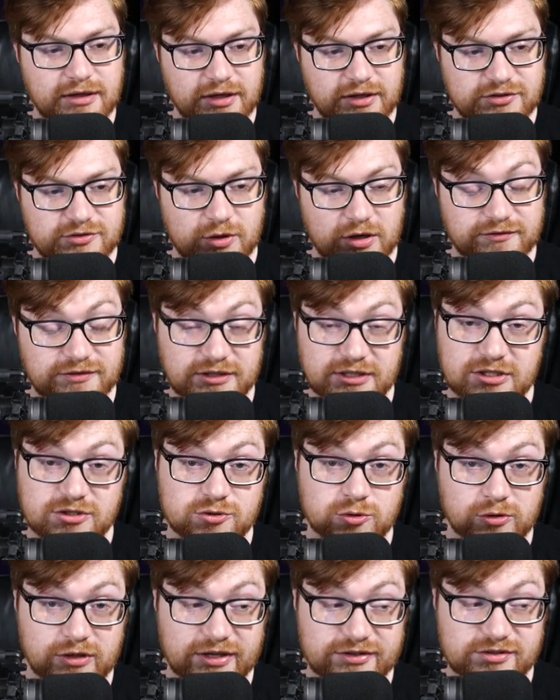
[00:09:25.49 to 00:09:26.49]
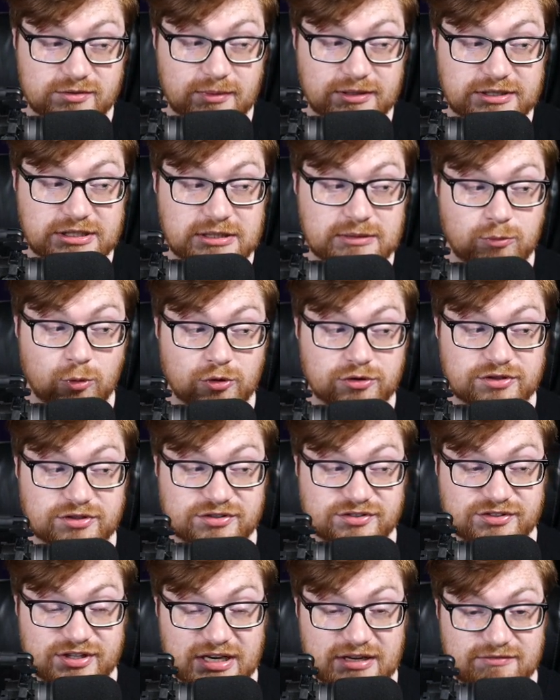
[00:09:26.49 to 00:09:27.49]
So I've hit Control S on my keyboard to
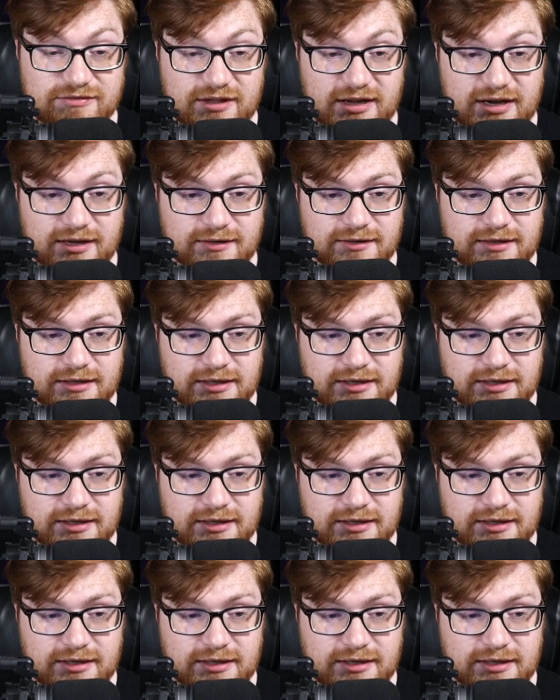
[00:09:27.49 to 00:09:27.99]
save that.